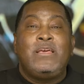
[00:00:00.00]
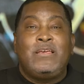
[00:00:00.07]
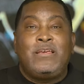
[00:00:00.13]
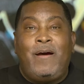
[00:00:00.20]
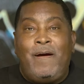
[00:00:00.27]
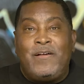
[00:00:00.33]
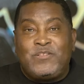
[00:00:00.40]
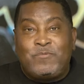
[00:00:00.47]

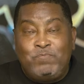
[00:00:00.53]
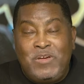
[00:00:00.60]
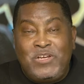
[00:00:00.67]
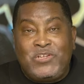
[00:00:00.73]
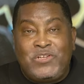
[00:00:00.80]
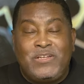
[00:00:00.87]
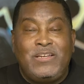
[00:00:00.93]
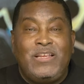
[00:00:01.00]
God's
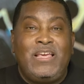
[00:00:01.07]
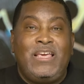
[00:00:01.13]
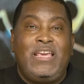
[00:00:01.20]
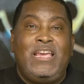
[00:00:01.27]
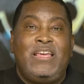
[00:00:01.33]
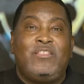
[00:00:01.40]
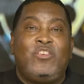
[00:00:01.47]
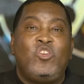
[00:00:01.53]
mission
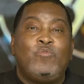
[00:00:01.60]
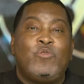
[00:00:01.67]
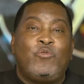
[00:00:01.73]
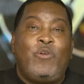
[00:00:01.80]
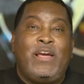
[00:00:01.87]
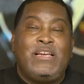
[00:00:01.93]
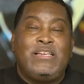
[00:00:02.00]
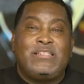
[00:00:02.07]
in the human
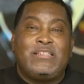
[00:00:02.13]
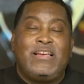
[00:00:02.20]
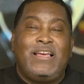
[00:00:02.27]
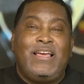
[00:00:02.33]
race.